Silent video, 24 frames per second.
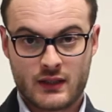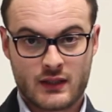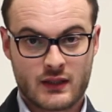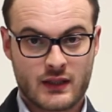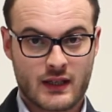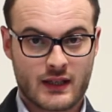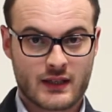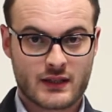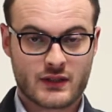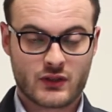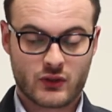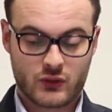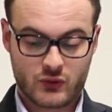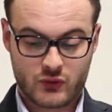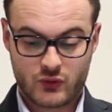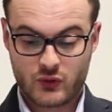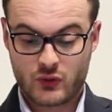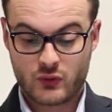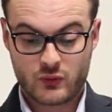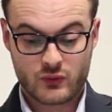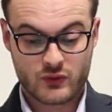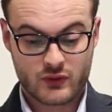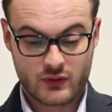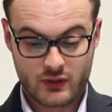exhaust
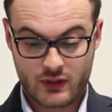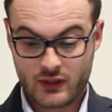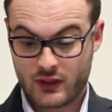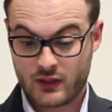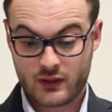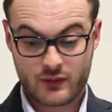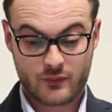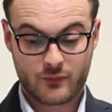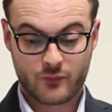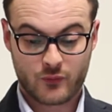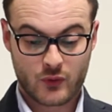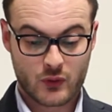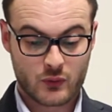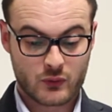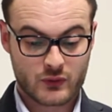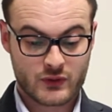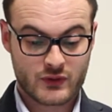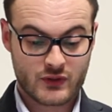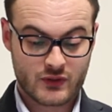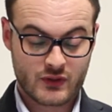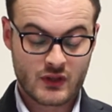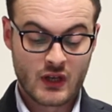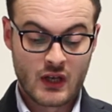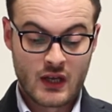node
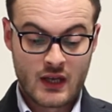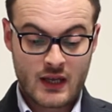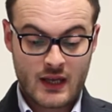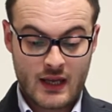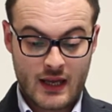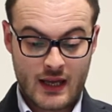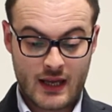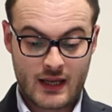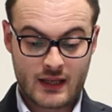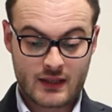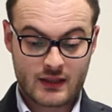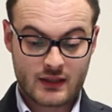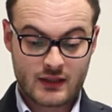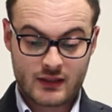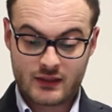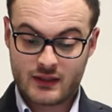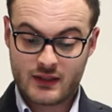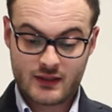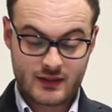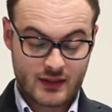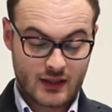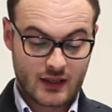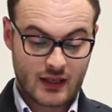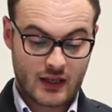flux. And
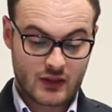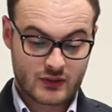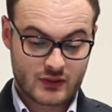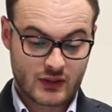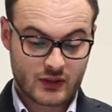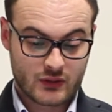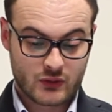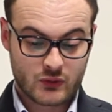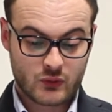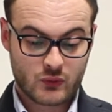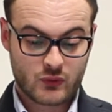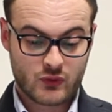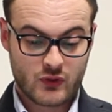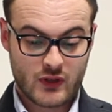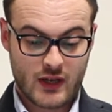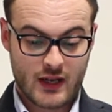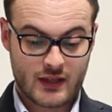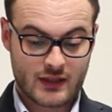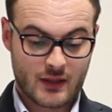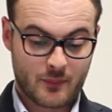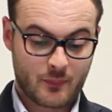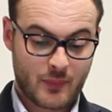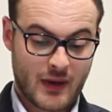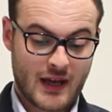this allows us to
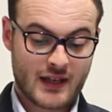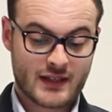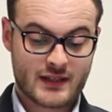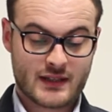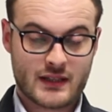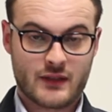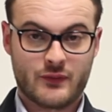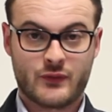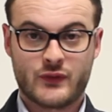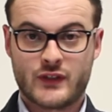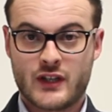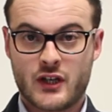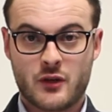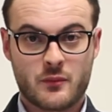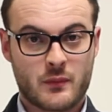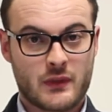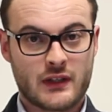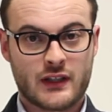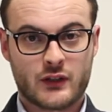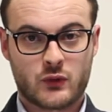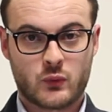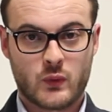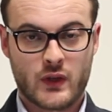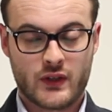create a passive thermal
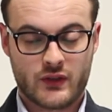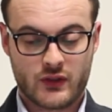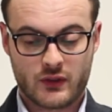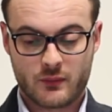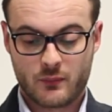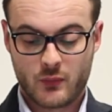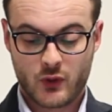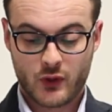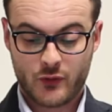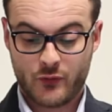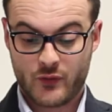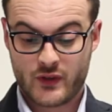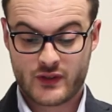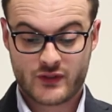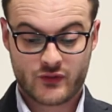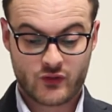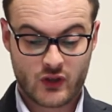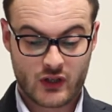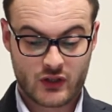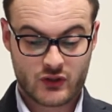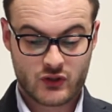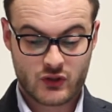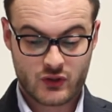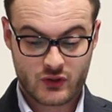actuating morphic
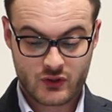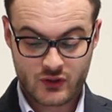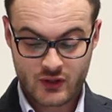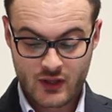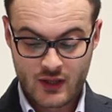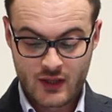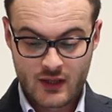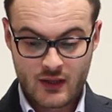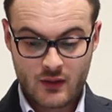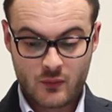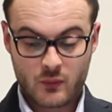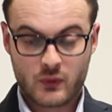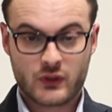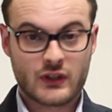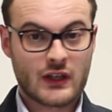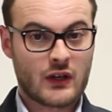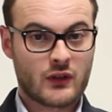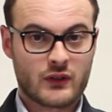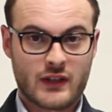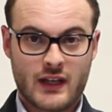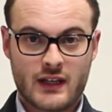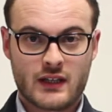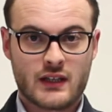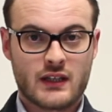structures
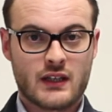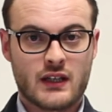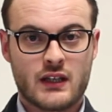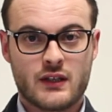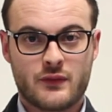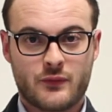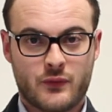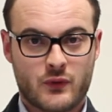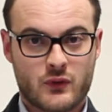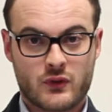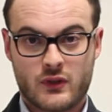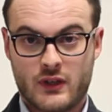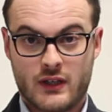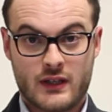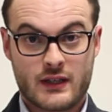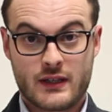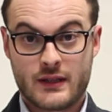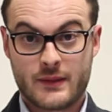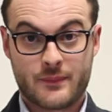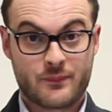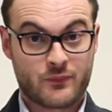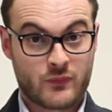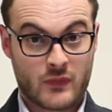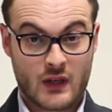without any need for
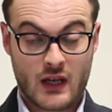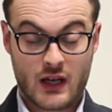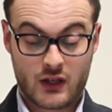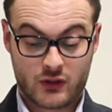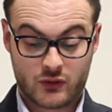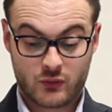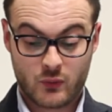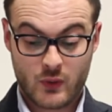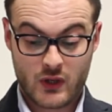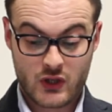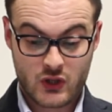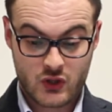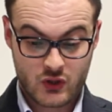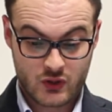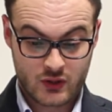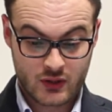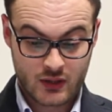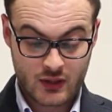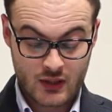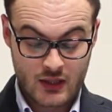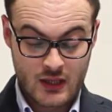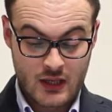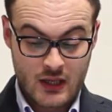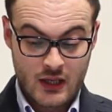actuation.
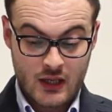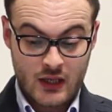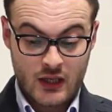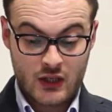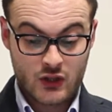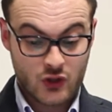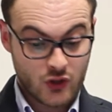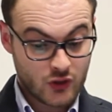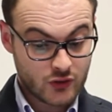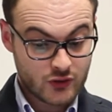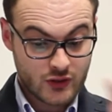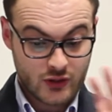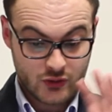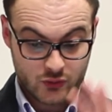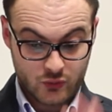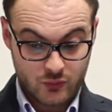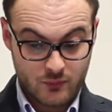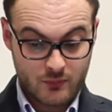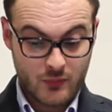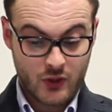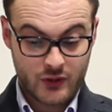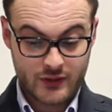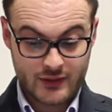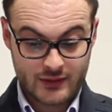In order to
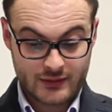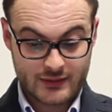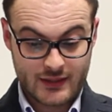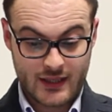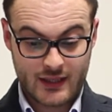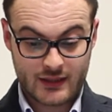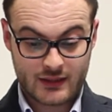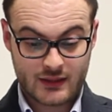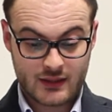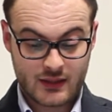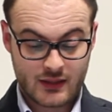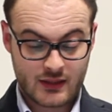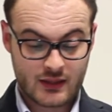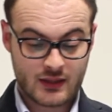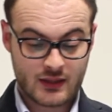model that,